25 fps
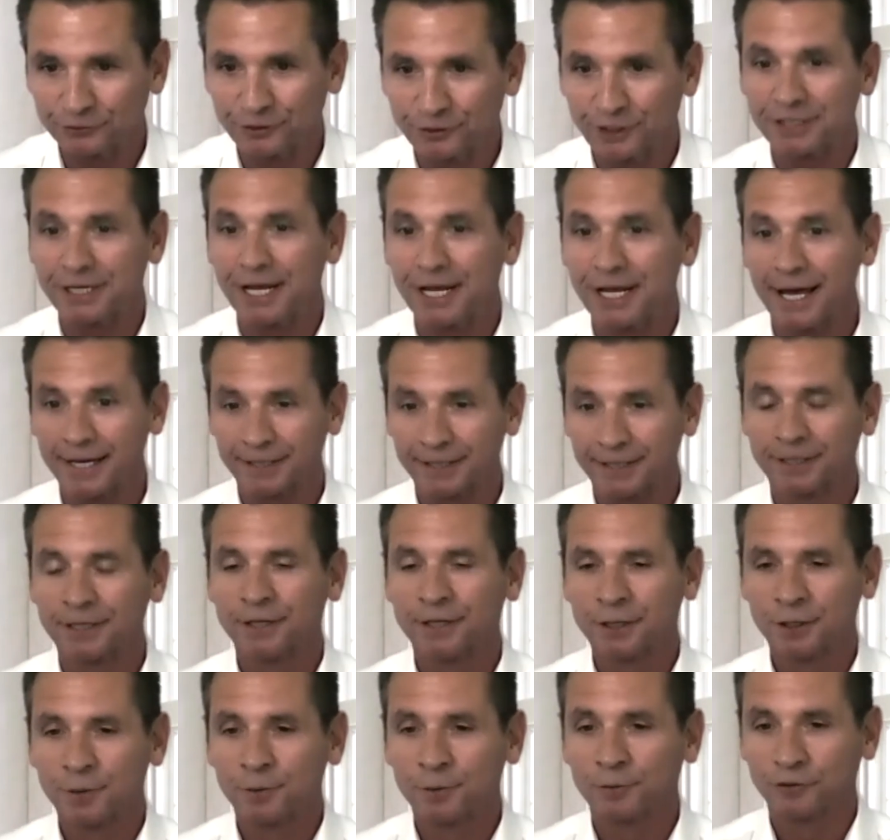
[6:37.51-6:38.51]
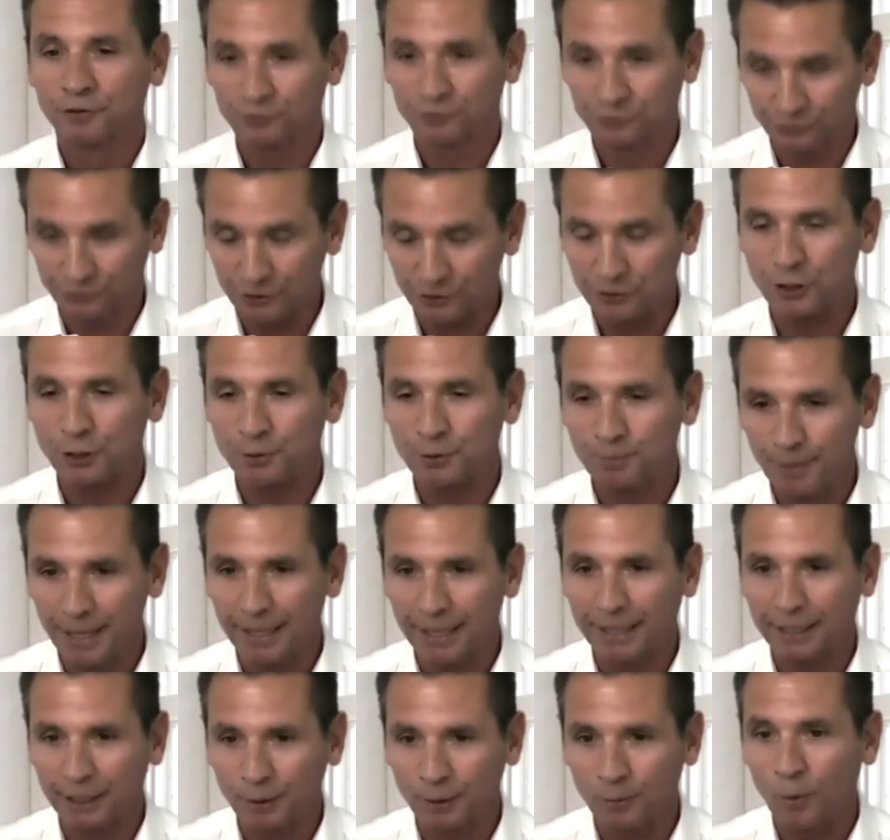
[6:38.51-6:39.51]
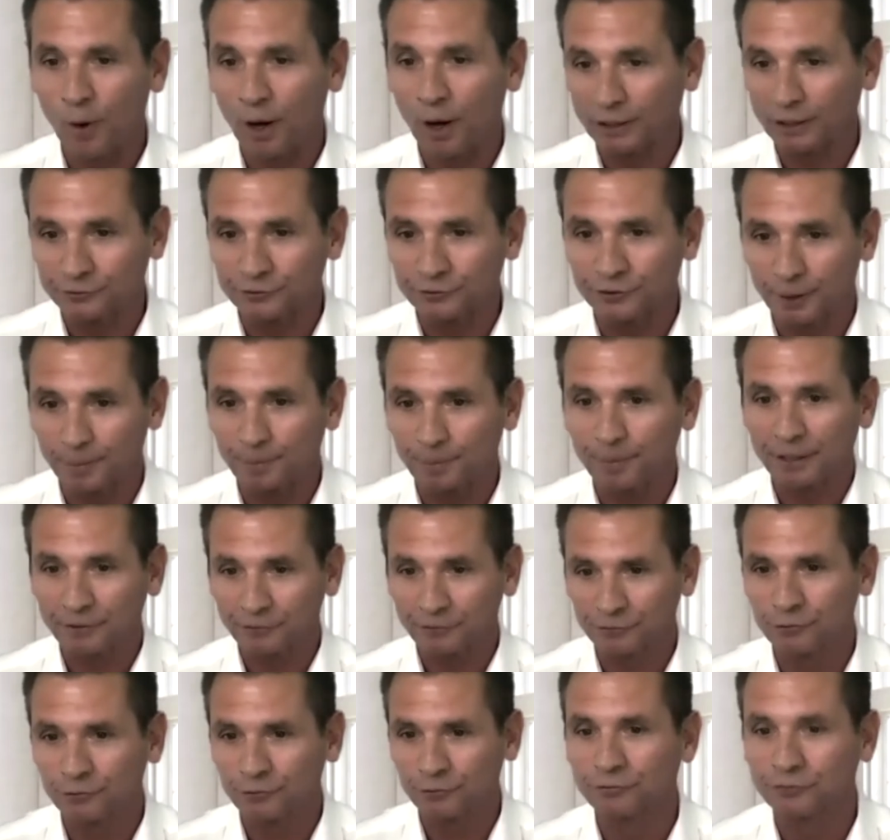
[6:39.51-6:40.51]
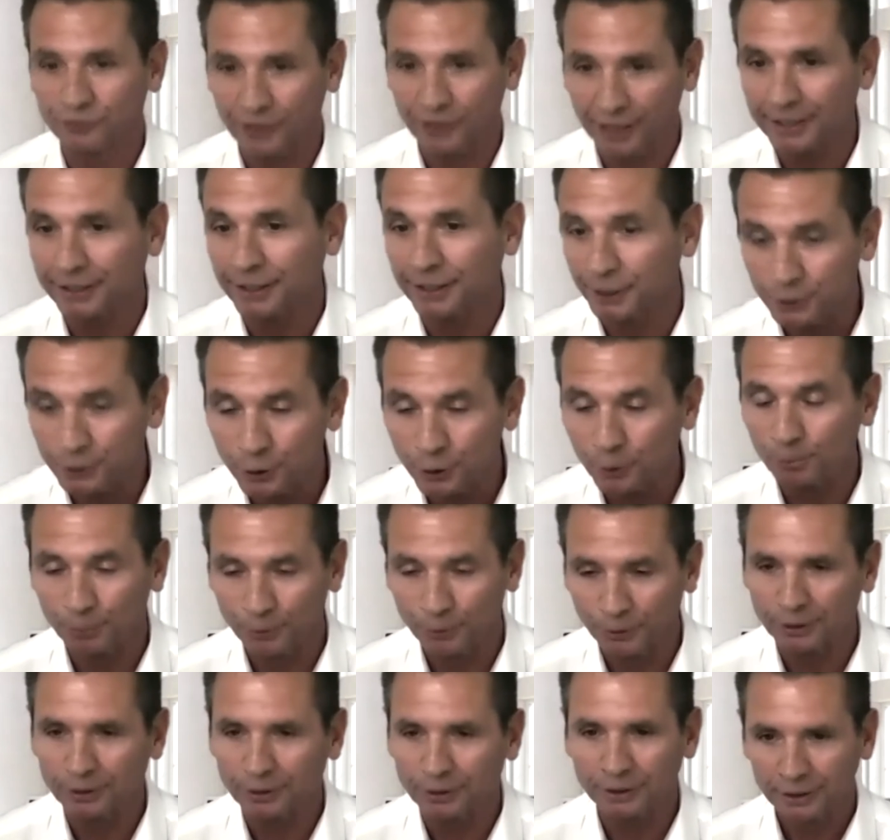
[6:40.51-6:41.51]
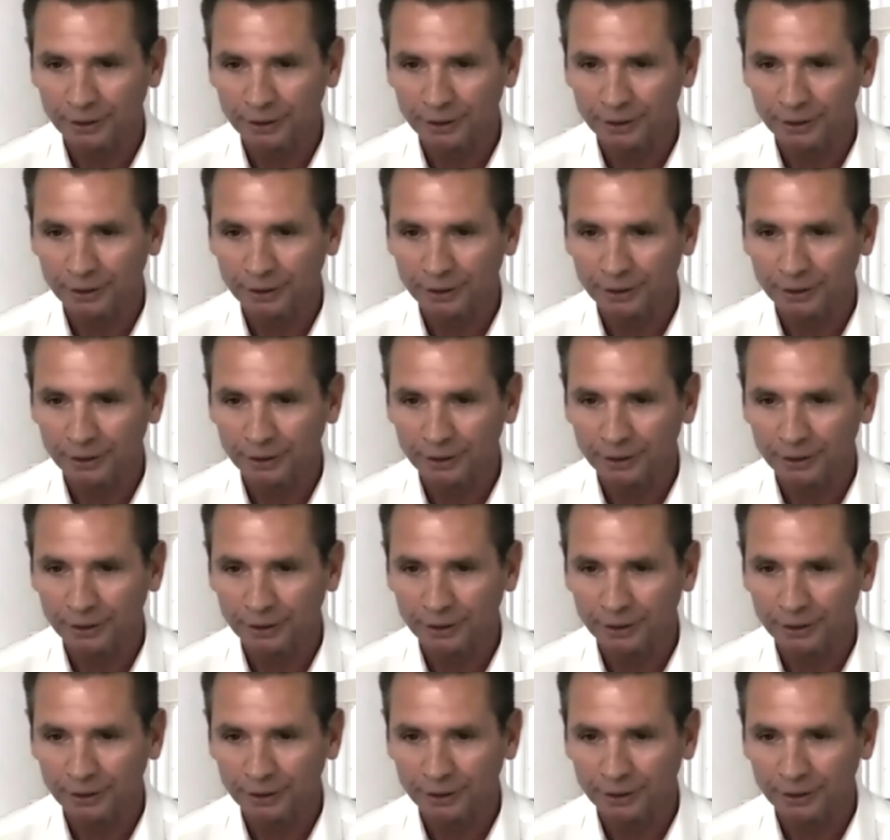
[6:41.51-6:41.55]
And yet decision making winds up, as you've said in your book,